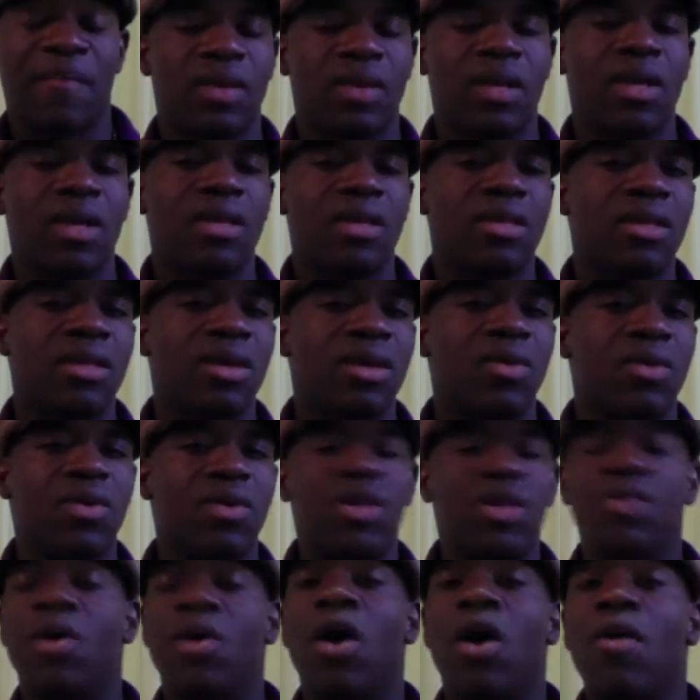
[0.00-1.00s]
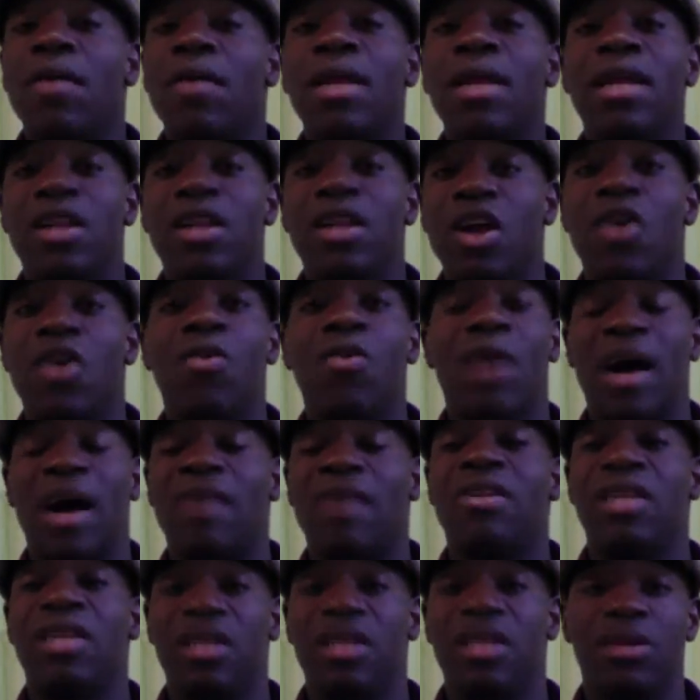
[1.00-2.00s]
So you already know how to
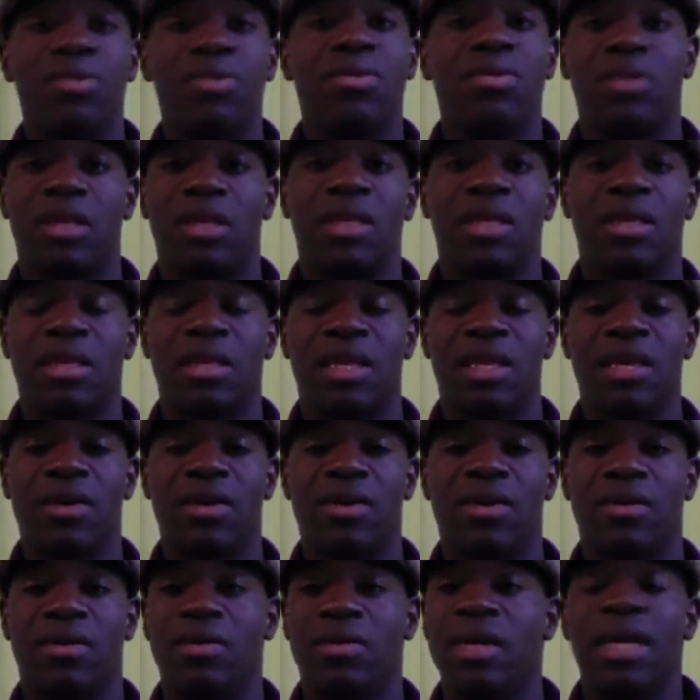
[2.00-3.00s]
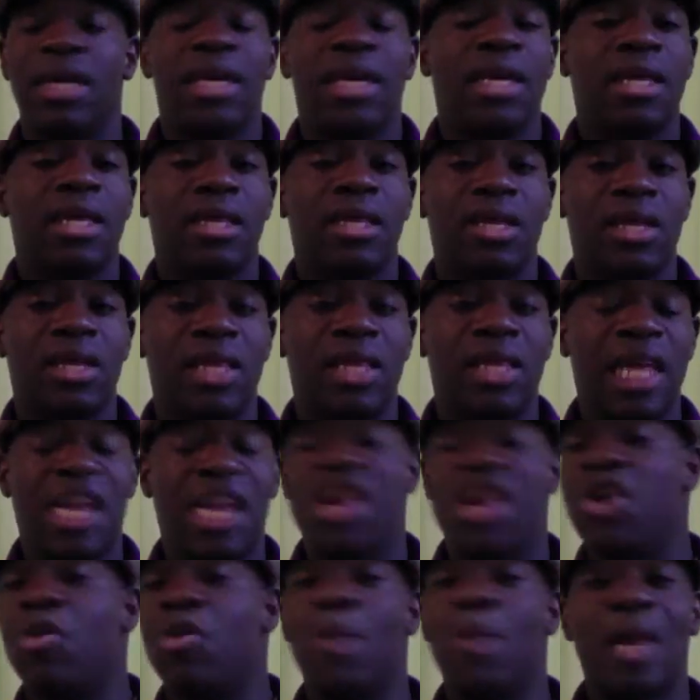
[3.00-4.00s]
use this skill. It's just that
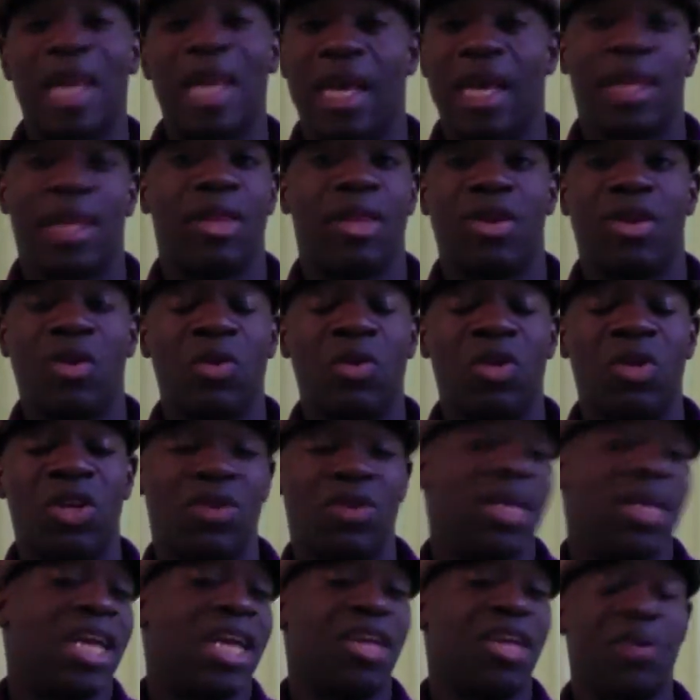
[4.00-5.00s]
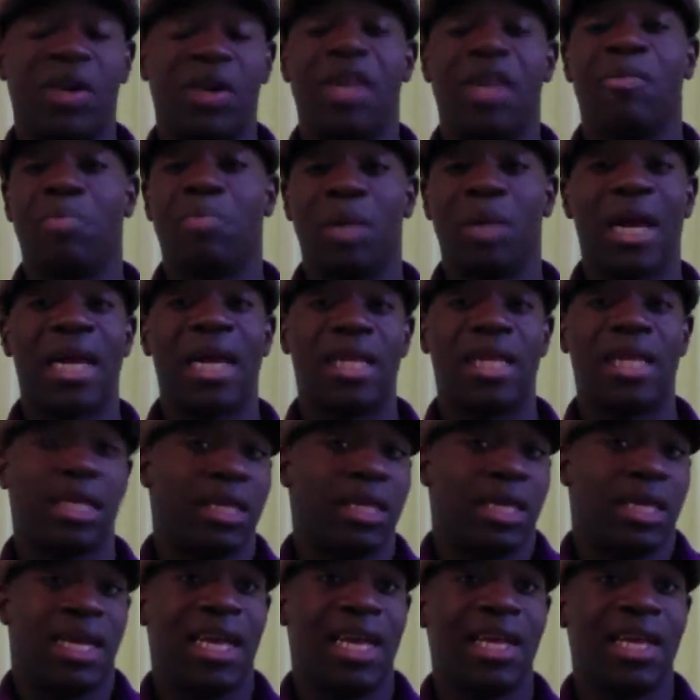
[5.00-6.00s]
nobody has told you that you can apply this to
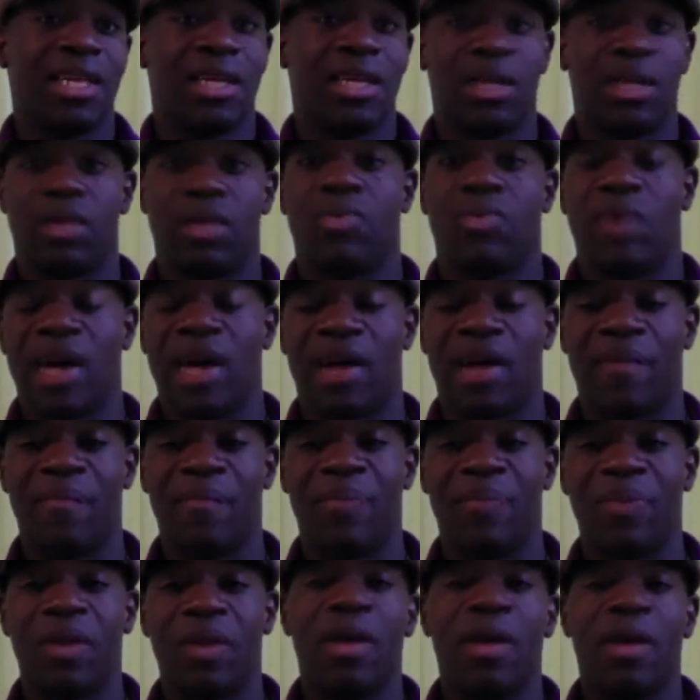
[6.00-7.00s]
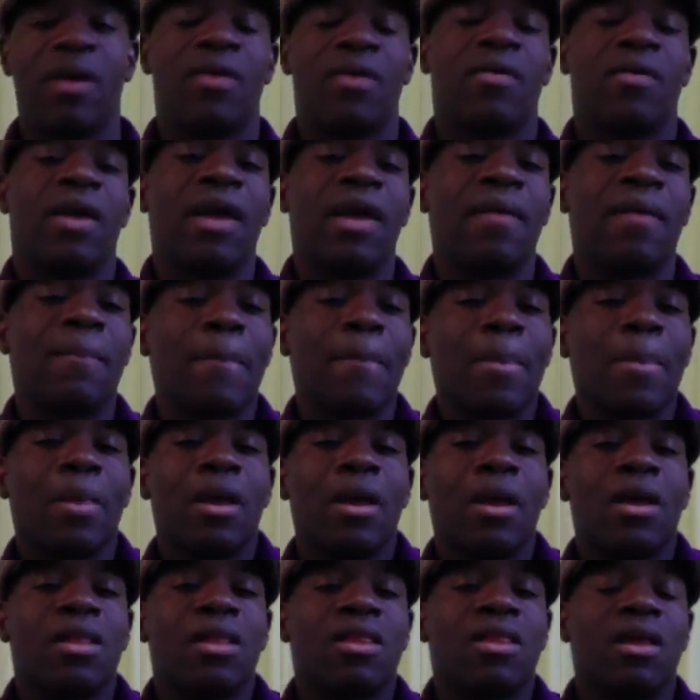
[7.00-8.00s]
English as well, right?
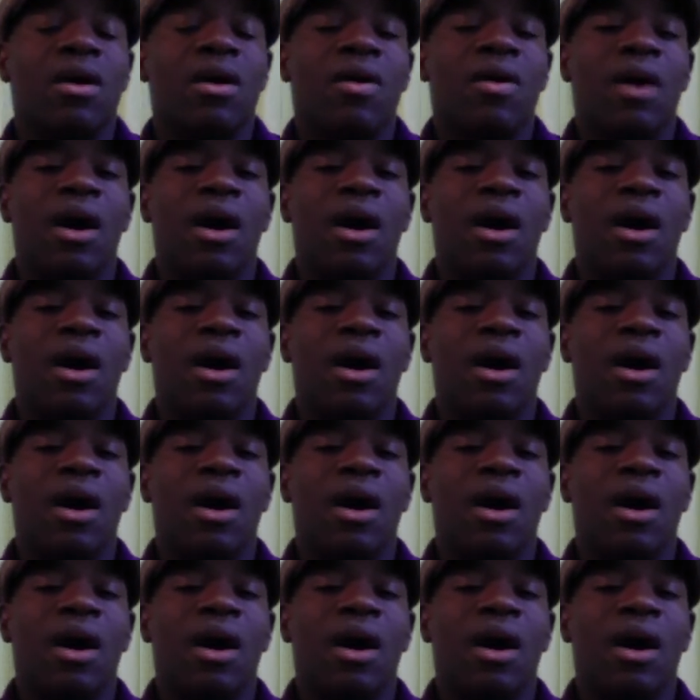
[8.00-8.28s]
So